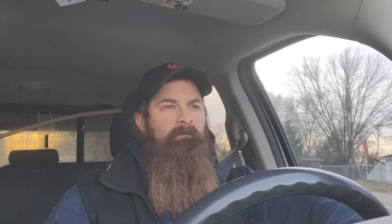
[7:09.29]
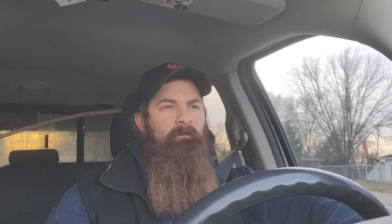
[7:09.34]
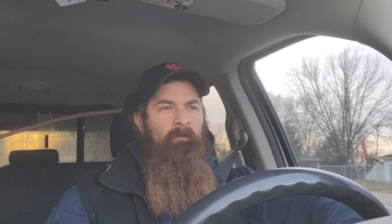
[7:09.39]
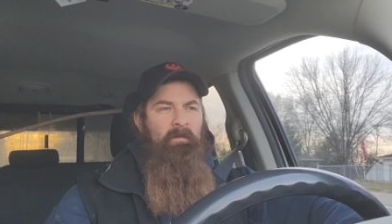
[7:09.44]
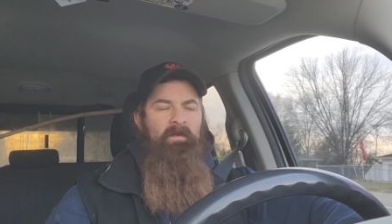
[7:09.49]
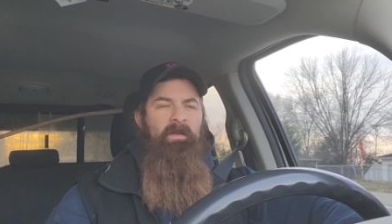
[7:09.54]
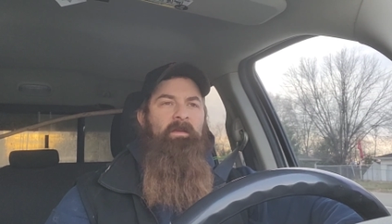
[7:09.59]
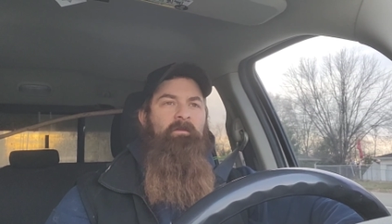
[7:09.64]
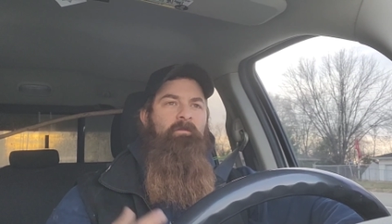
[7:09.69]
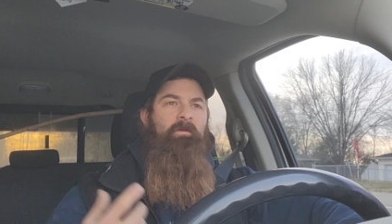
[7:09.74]

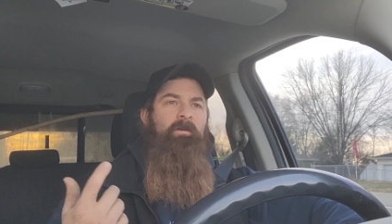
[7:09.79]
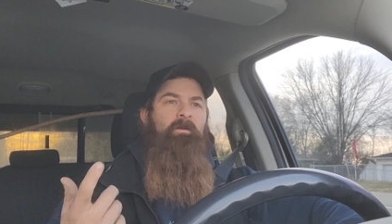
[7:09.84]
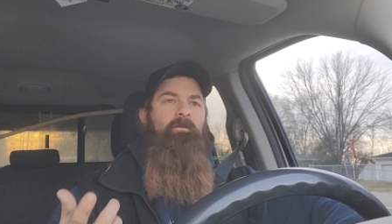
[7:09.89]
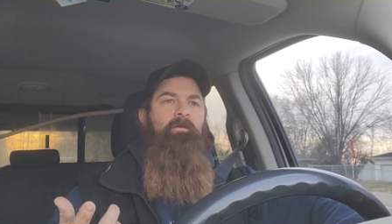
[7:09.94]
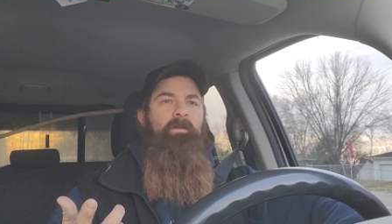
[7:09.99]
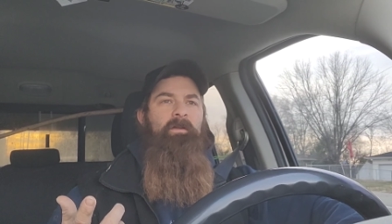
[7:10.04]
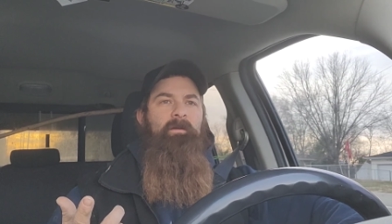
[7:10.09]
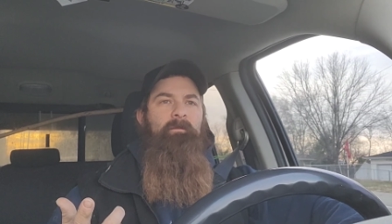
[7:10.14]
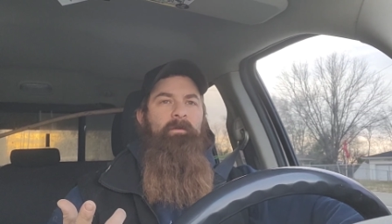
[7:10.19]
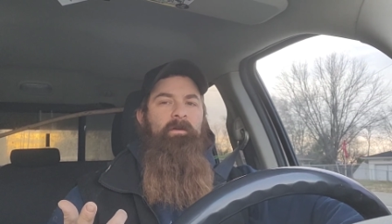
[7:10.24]
But that's what I don't
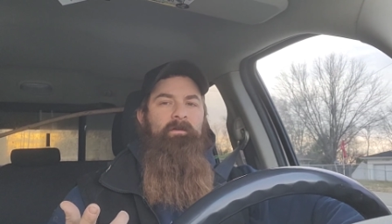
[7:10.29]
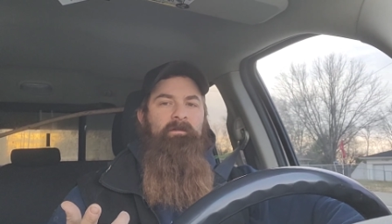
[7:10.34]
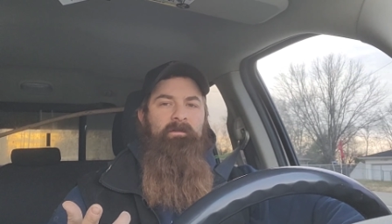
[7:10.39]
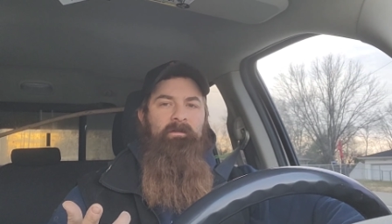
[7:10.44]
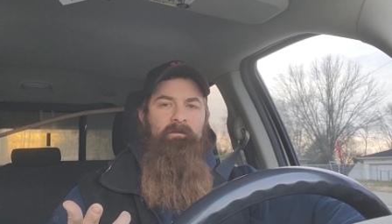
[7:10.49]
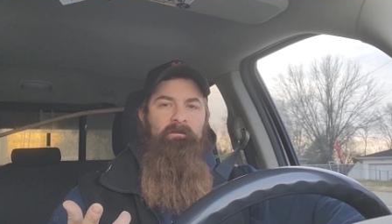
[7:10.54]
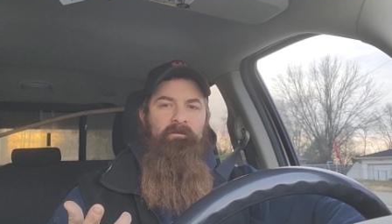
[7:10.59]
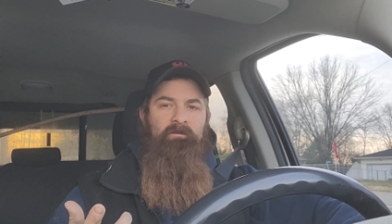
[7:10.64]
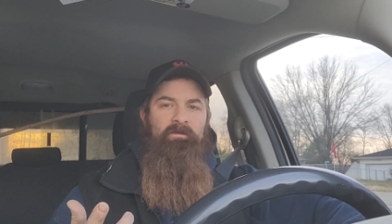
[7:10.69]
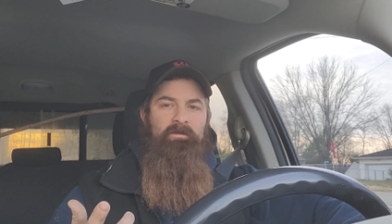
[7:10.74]
like about
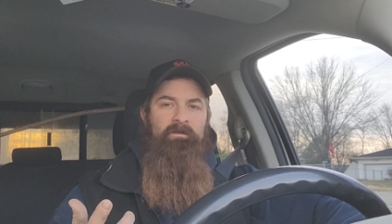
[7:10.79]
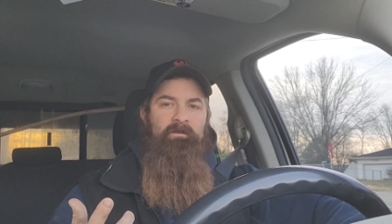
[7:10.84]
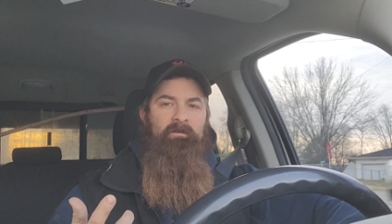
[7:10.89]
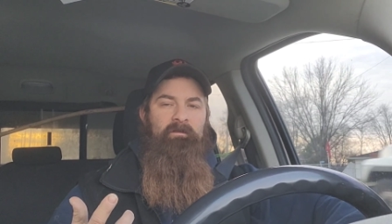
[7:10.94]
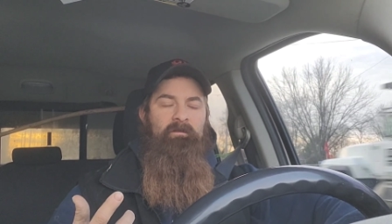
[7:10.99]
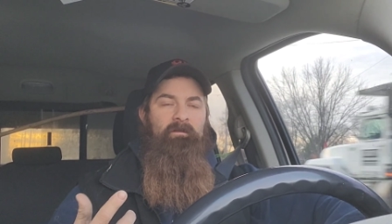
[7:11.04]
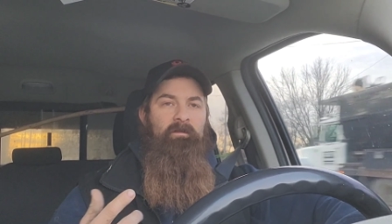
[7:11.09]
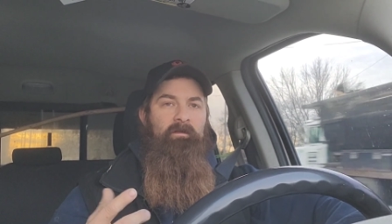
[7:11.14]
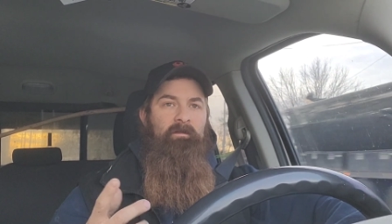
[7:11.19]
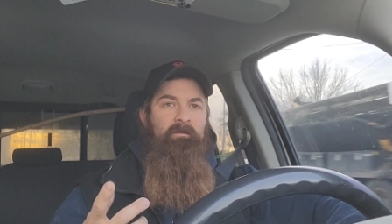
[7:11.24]
these, G,
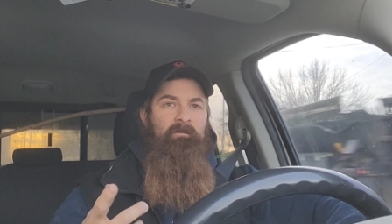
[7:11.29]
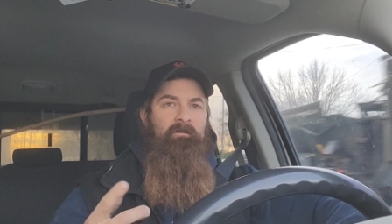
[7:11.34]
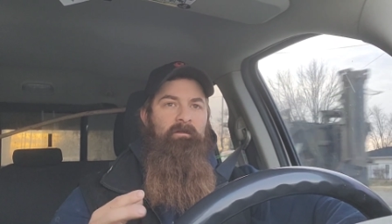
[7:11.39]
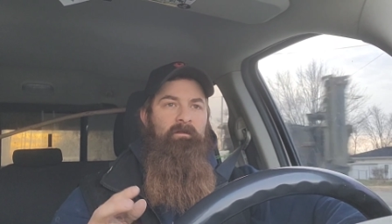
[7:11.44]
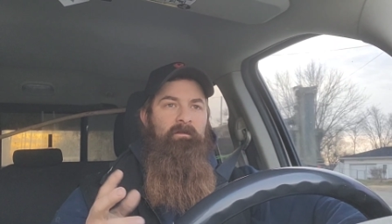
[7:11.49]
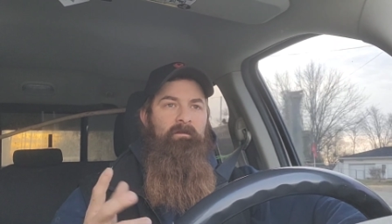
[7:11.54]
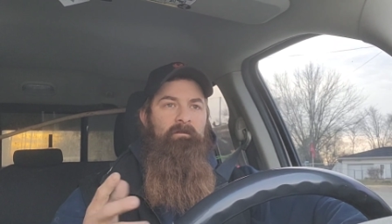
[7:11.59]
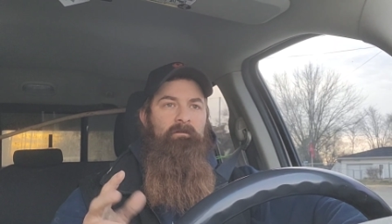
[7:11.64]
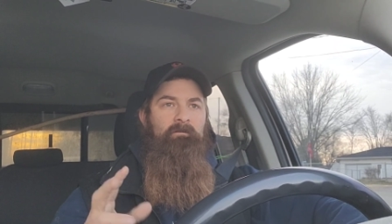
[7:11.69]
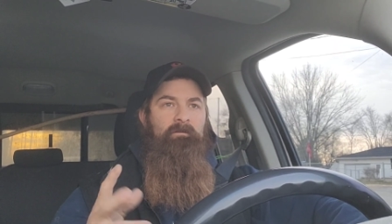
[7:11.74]
these
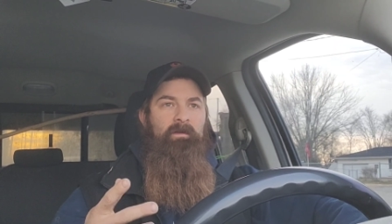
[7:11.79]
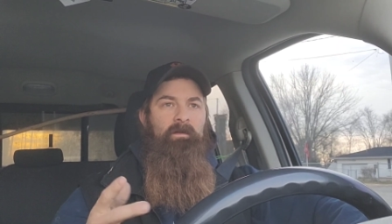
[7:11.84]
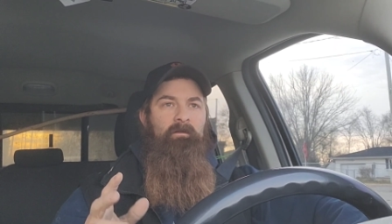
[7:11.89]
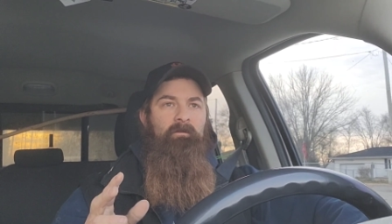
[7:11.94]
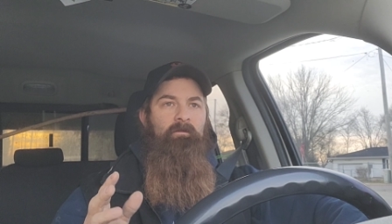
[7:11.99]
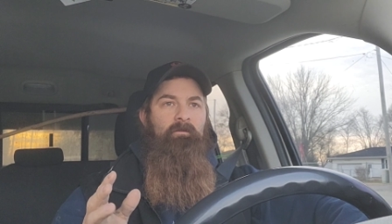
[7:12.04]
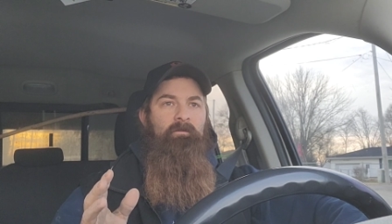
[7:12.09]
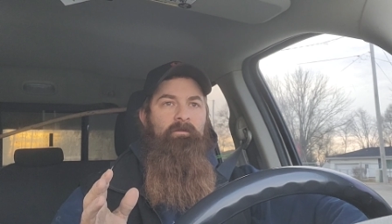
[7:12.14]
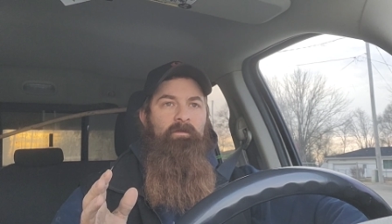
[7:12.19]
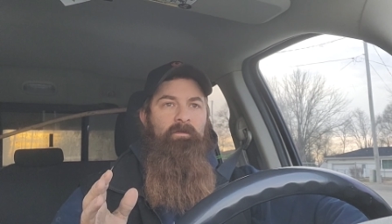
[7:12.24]
uh, I don't
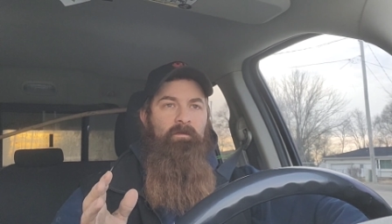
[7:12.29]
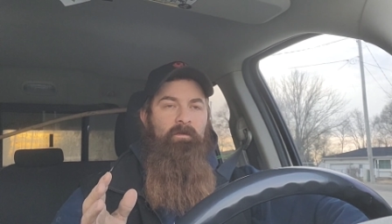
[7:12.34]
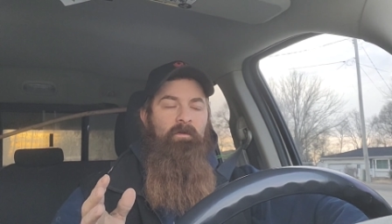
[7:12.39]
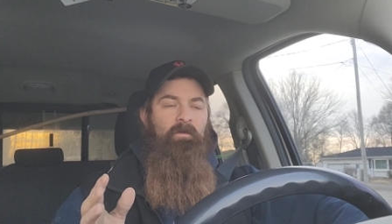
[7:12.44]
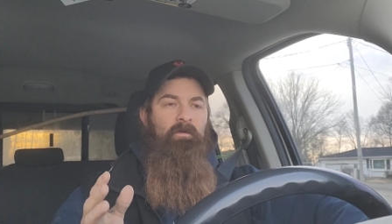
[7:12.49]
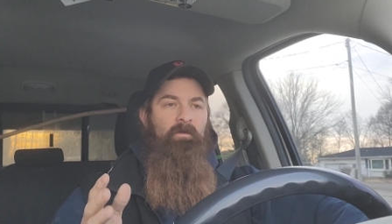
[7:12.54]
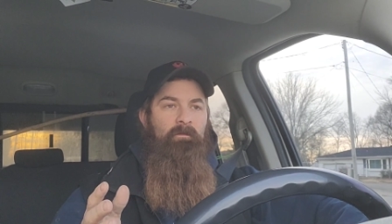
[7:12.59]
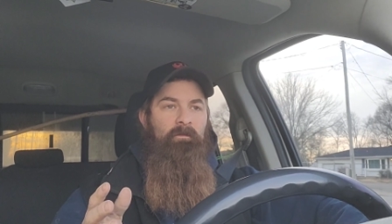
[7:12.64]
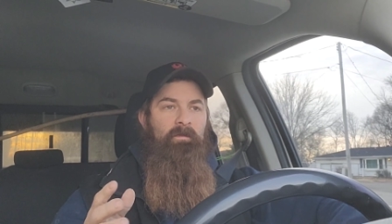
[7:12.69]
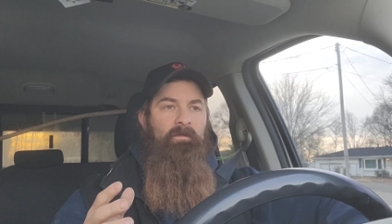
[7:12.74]
know what they're
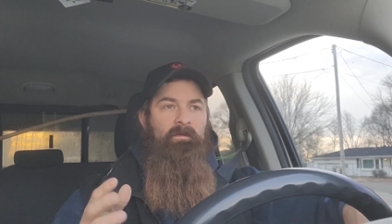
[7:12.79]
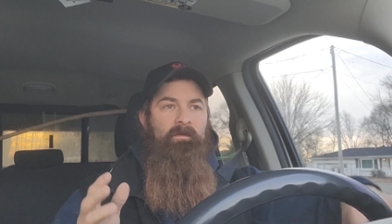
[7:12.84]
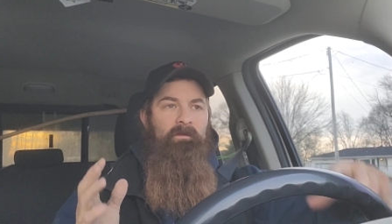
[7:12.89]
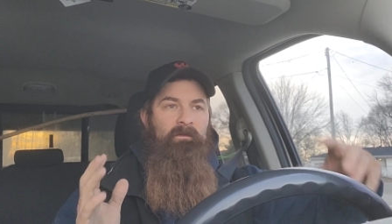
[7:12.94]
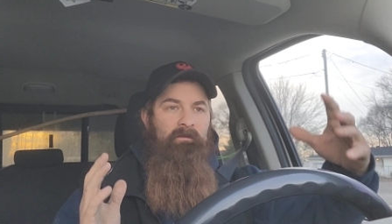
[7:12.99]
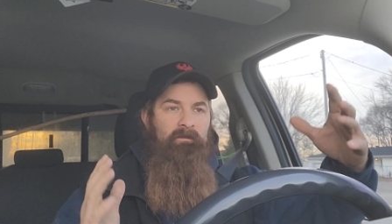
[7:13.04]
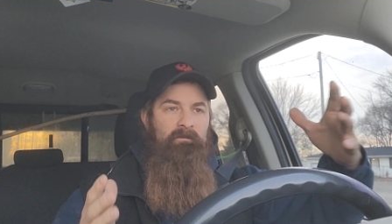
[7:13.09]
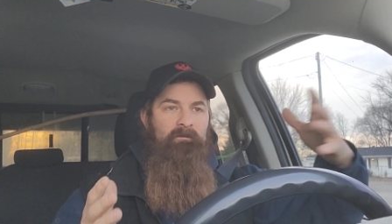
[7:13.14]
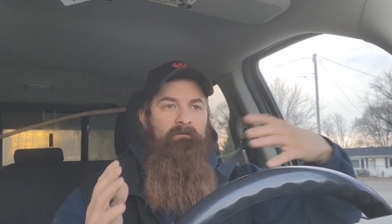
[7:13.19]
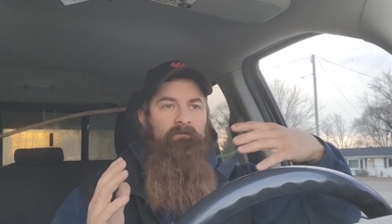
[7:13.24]
called, but
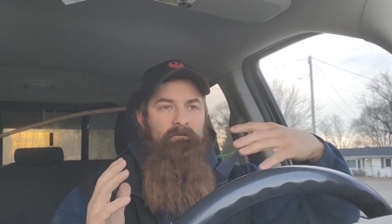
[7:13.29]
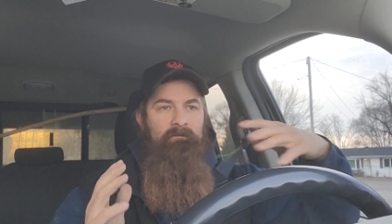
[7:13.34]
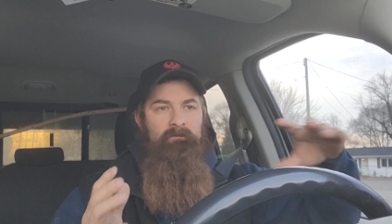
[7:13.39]
these